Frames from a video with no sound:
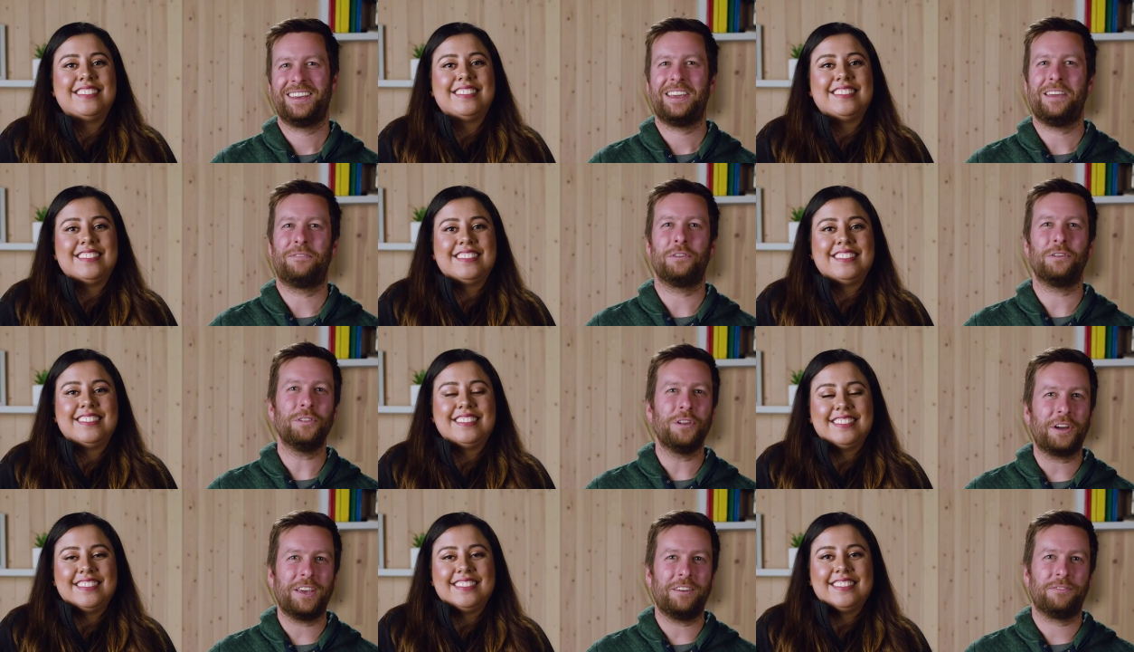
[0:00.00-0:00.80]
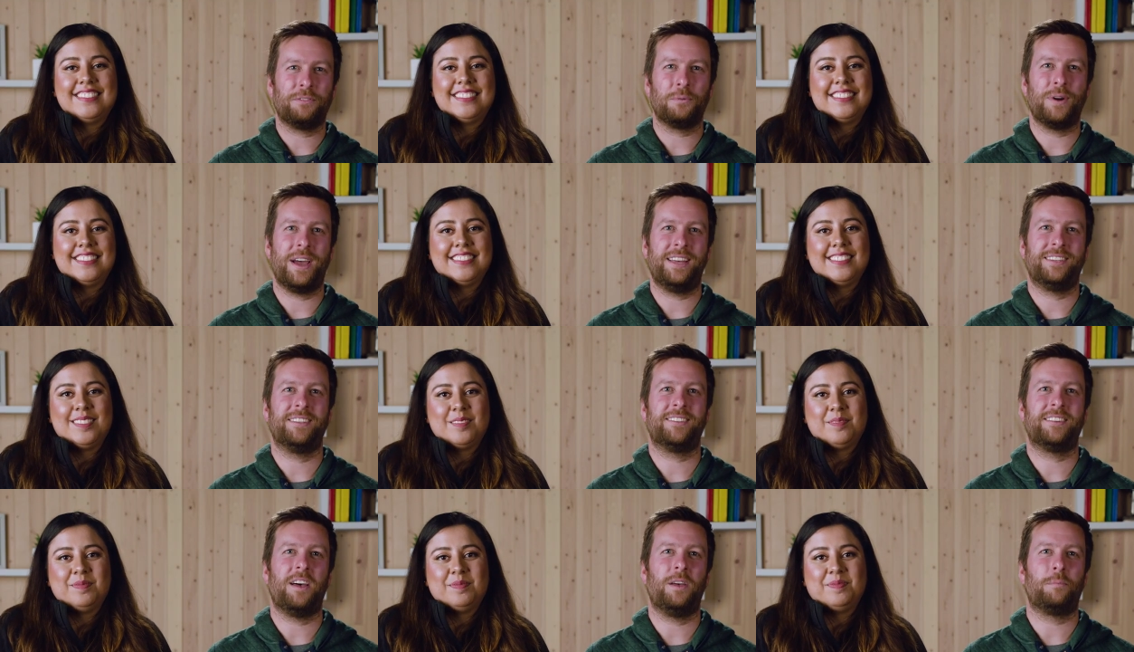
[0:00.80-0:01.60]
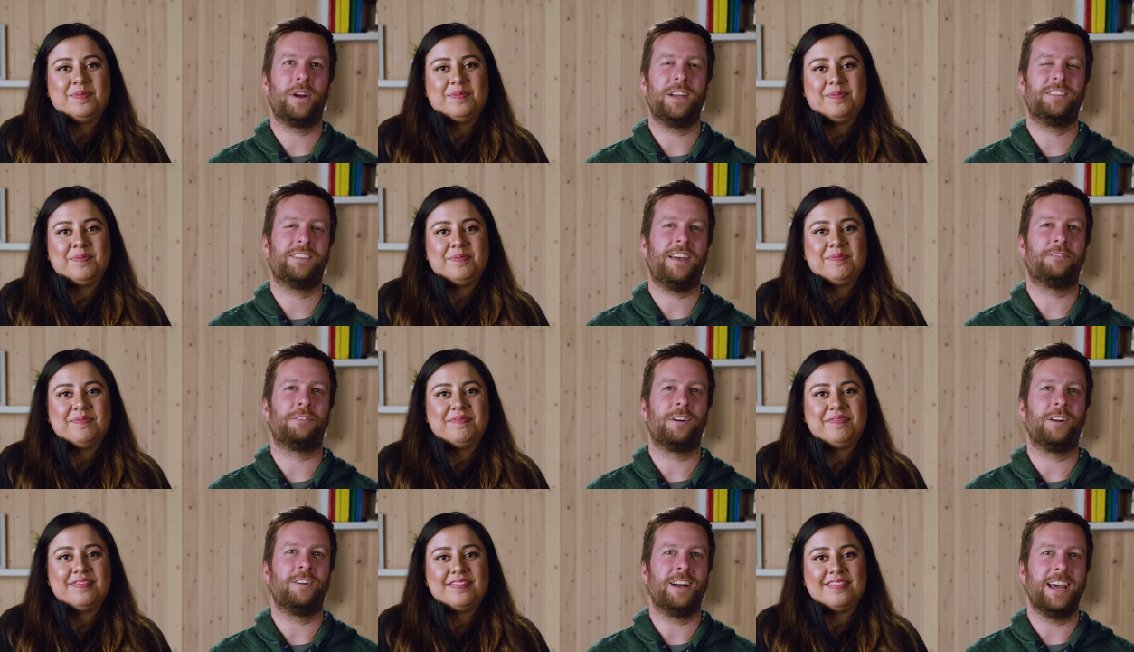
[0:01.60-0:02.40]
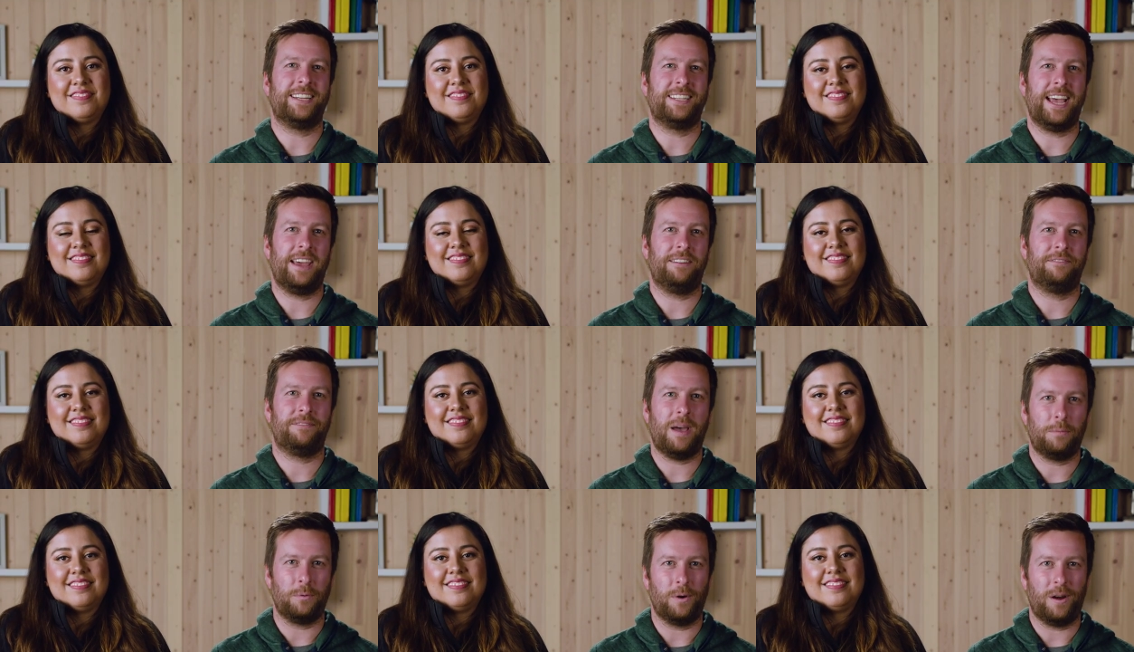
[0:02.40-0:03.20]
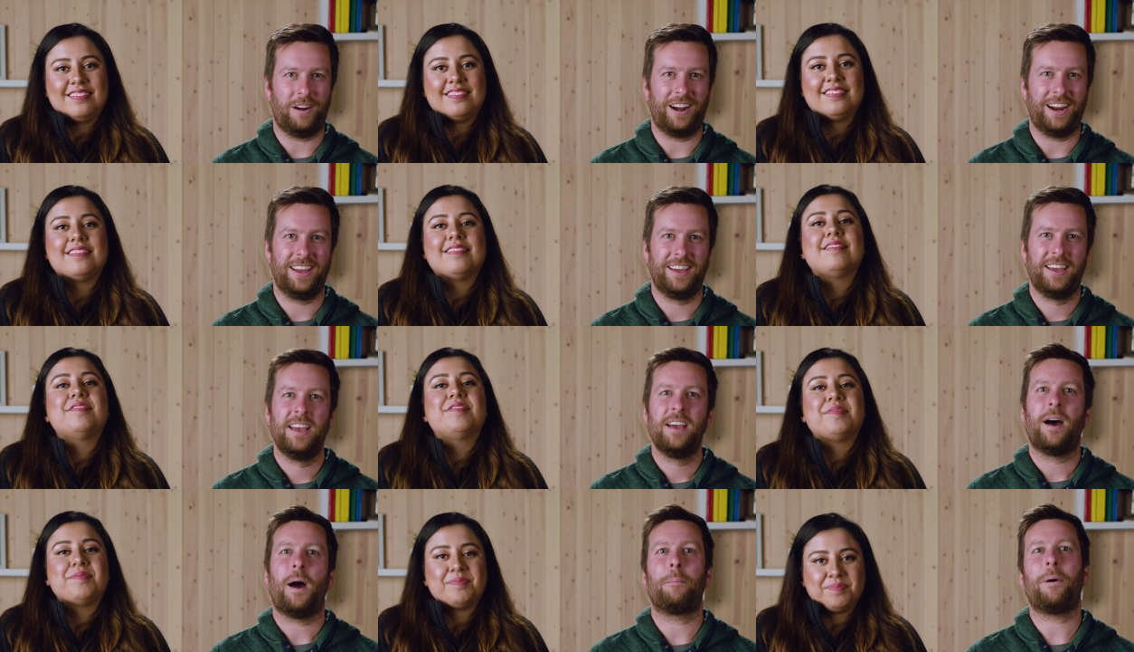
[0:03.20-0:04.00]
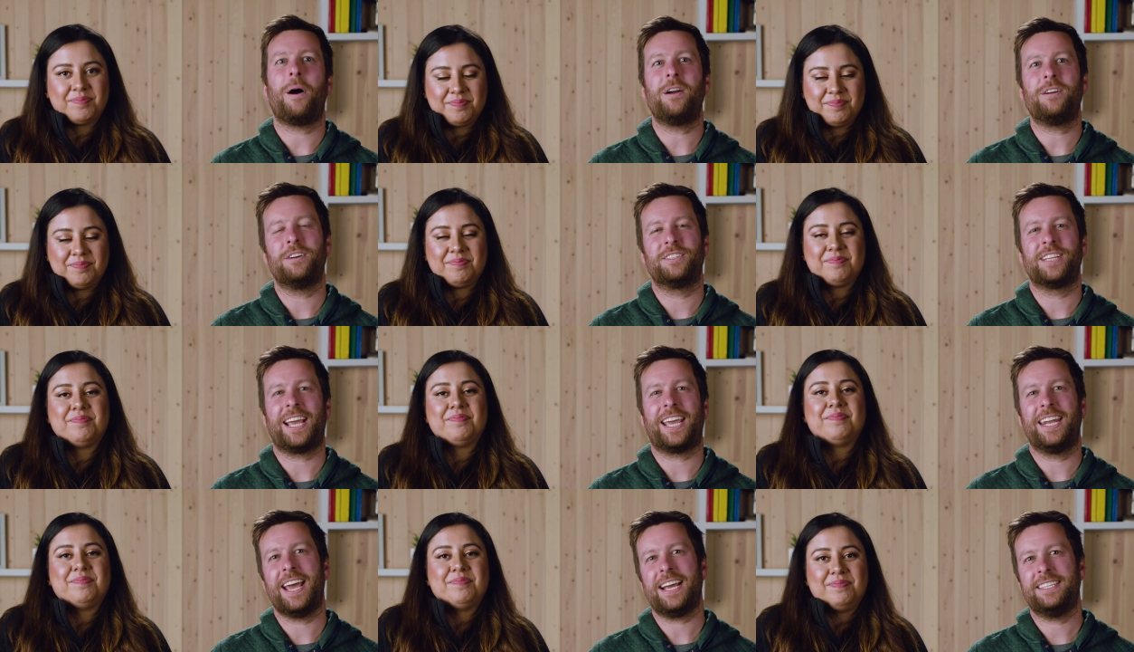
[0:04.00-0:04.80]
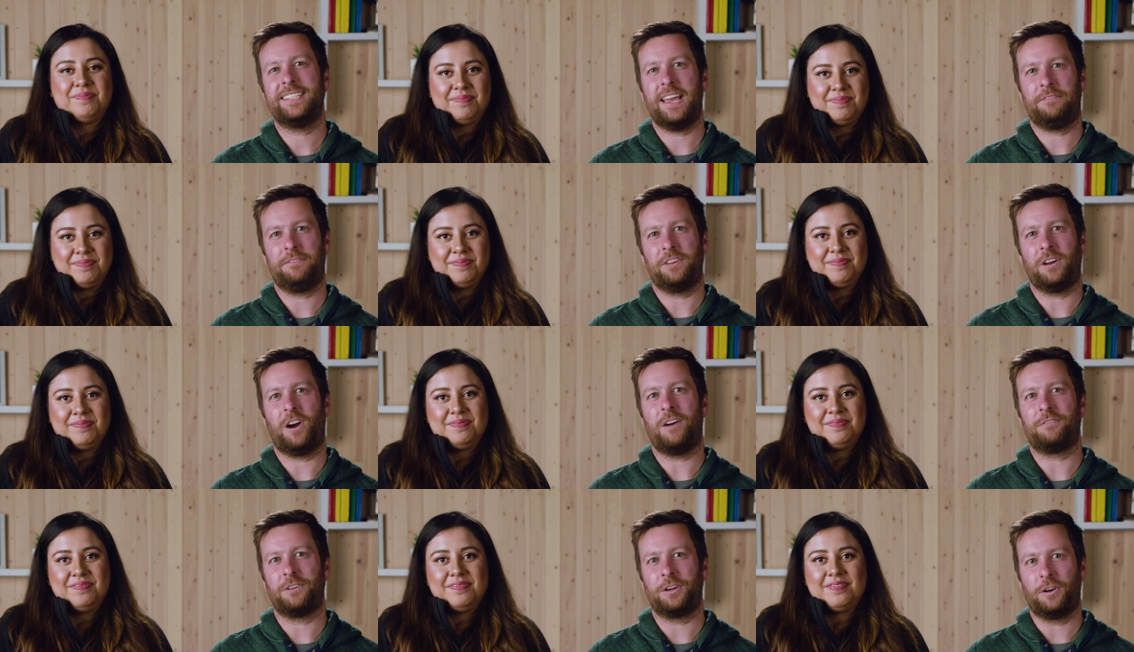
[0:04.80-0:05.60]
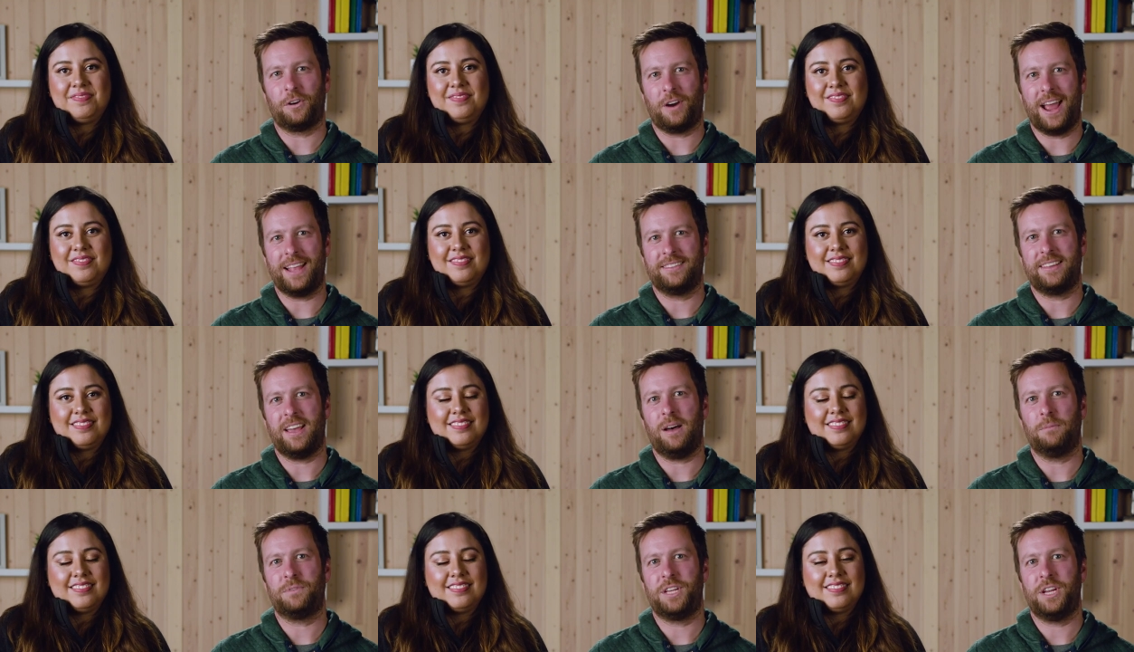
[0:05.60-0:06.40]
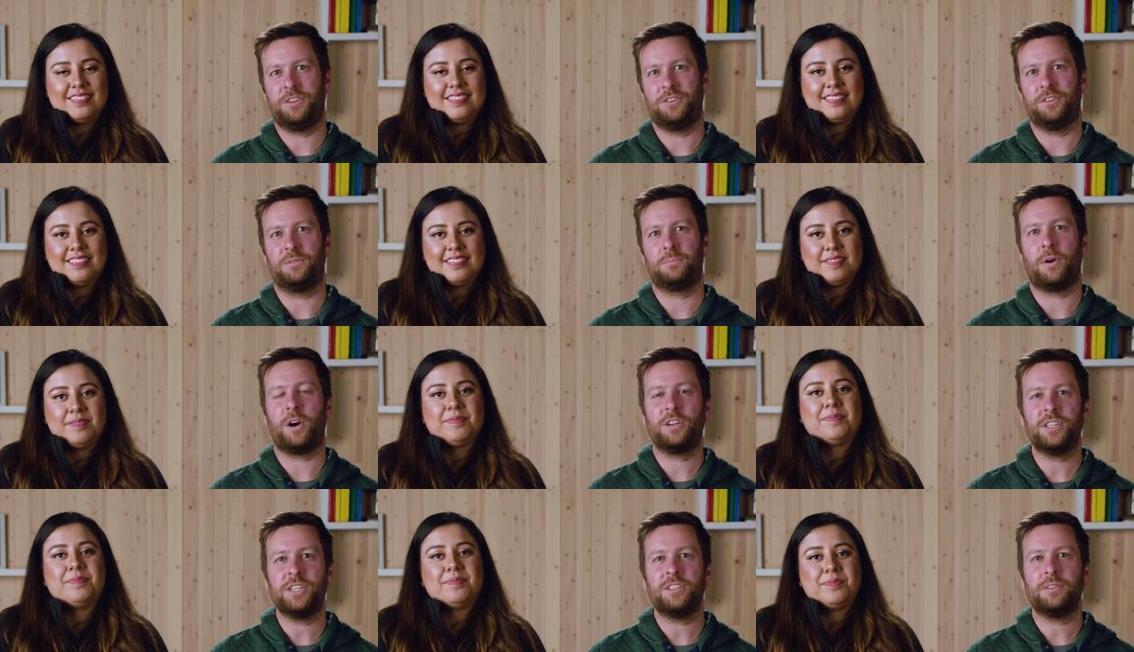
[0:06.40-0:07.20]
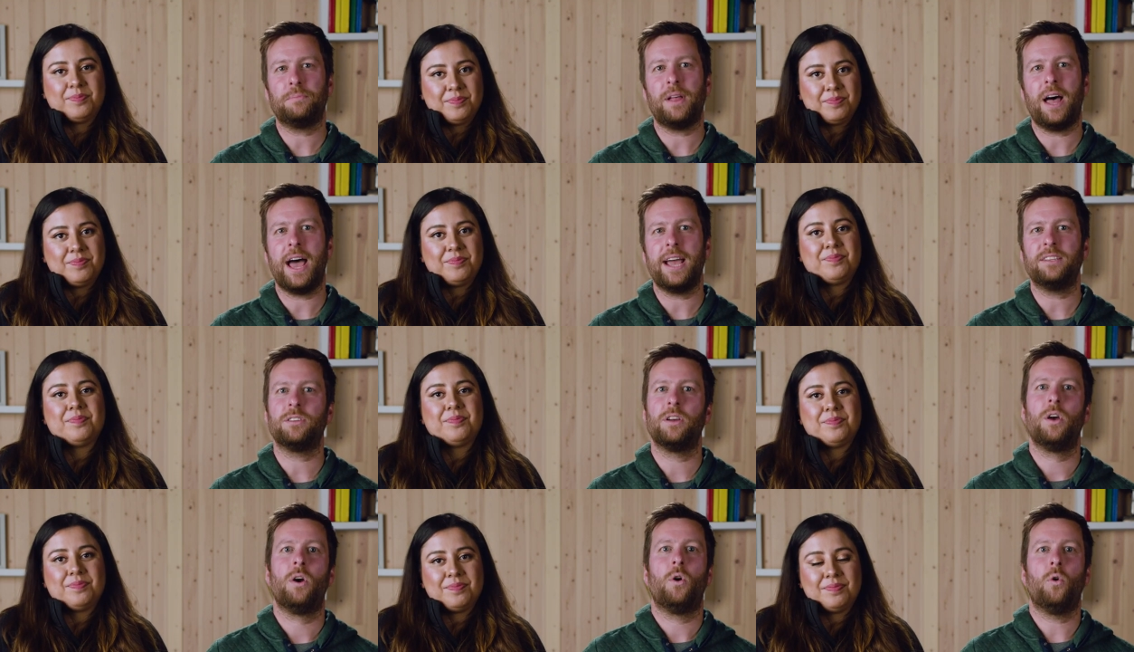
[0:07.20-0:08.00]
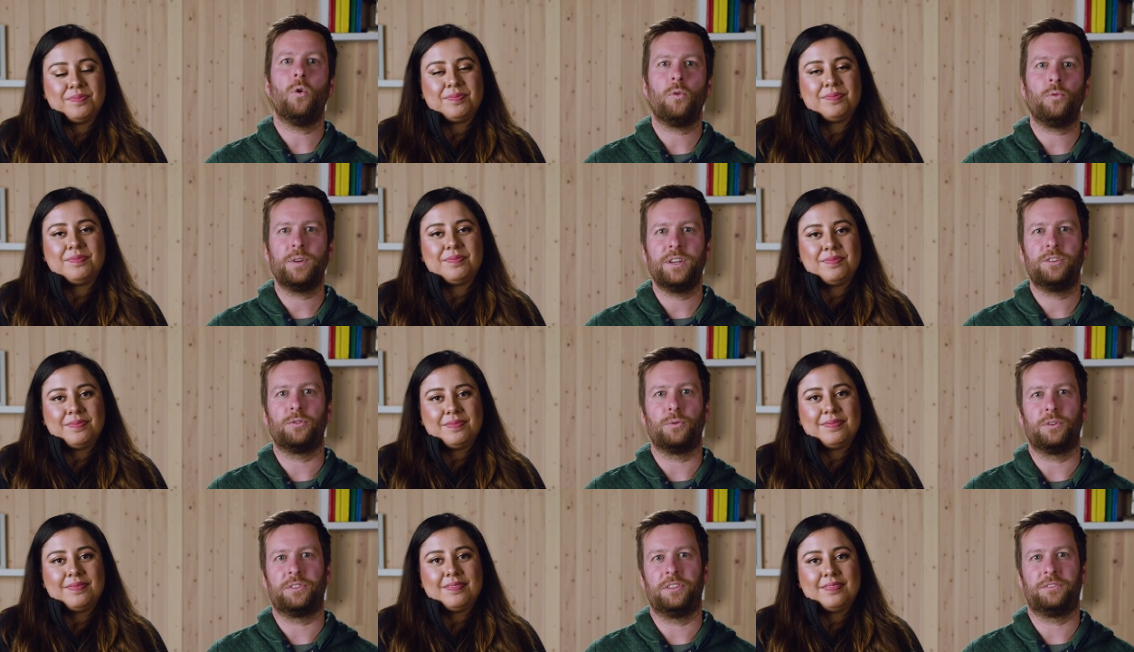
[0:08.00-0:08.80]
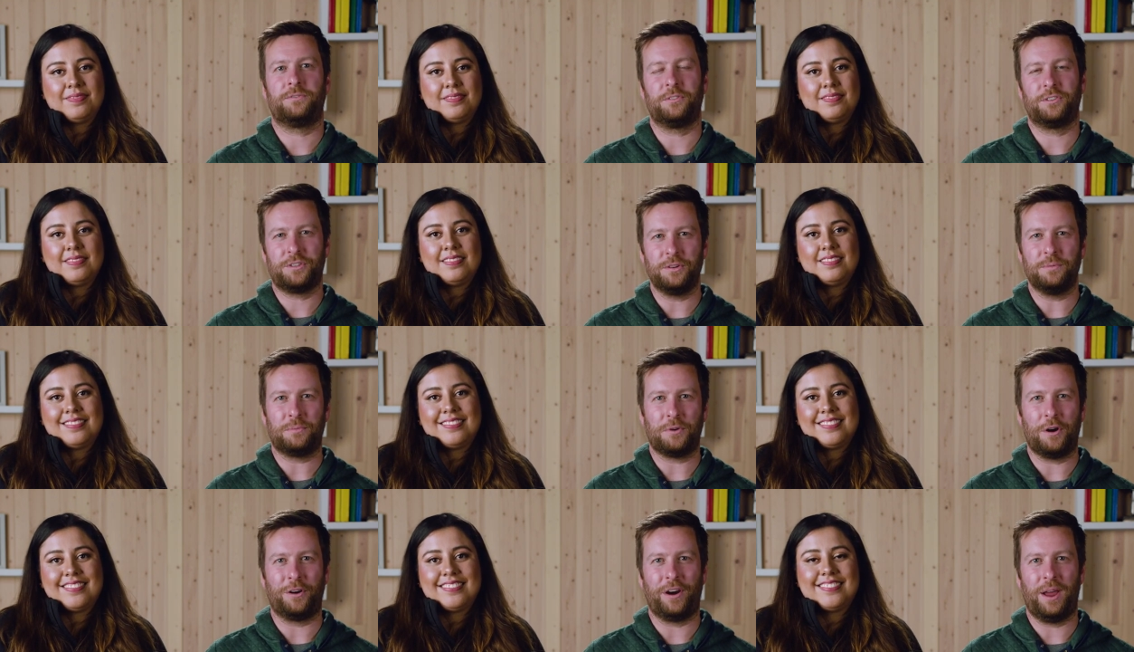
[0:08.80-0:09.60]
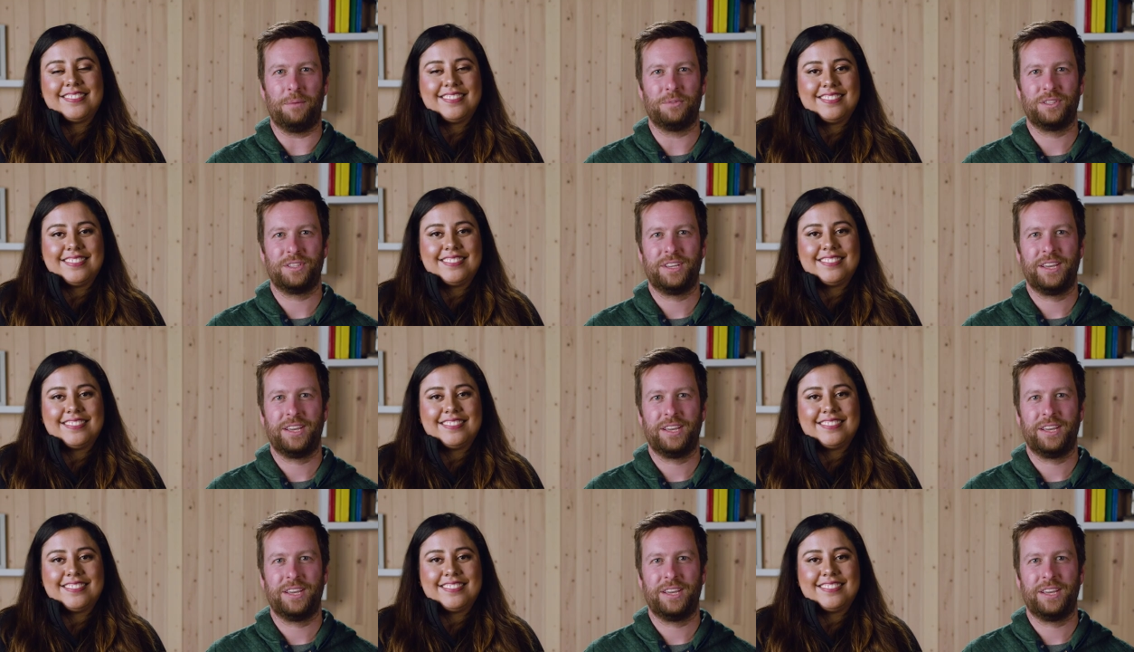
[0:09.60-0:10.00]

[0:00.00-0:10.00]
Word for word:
Speaker 1: If you're looking for ways to celebrate Safer Internet Day in February, our partners at ConnectSafely are offering grants to help teachers purchase supplies or resources for student programs.